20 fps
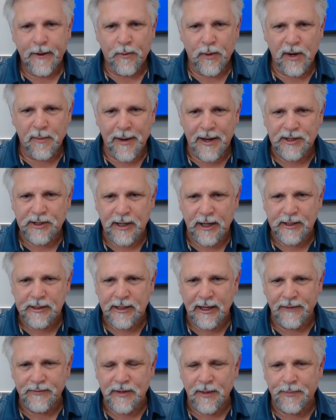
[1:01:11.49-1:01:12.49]
One of my sons
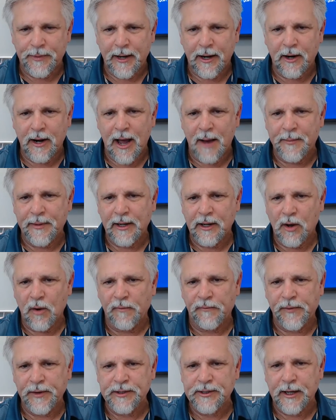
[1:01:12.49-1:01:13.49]
lives up there. I'm going to
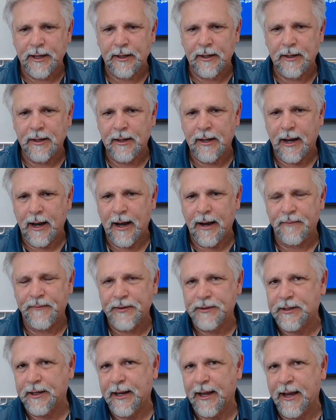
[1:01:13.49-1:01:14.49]
go visit uh,
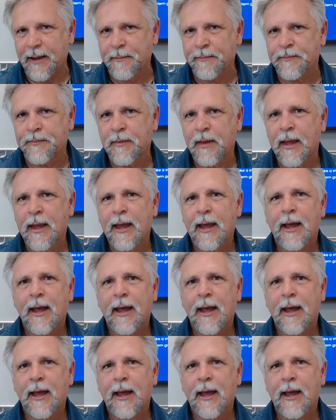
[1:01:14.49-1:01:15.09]
visit him.